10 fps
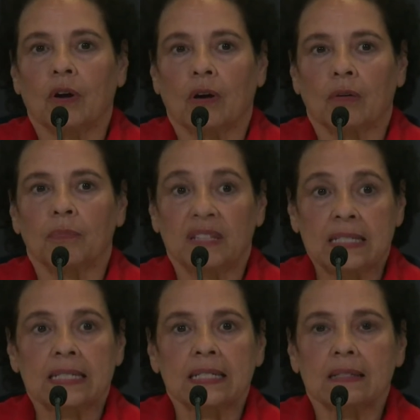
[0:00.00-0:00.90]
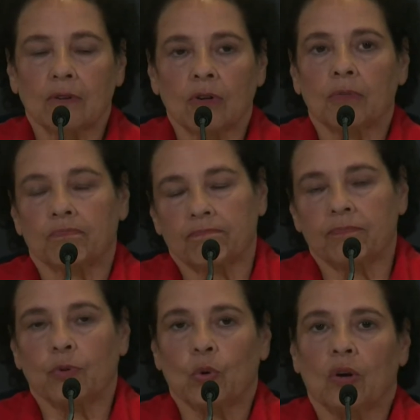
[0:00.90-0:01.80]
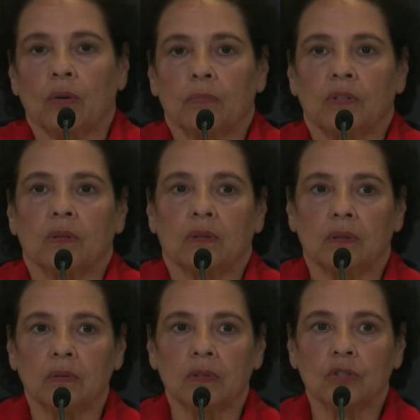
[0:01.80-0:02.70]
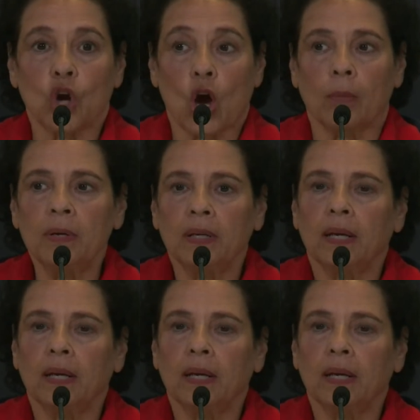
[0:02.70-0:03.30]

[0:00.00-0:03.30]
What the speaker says: our business or through our job,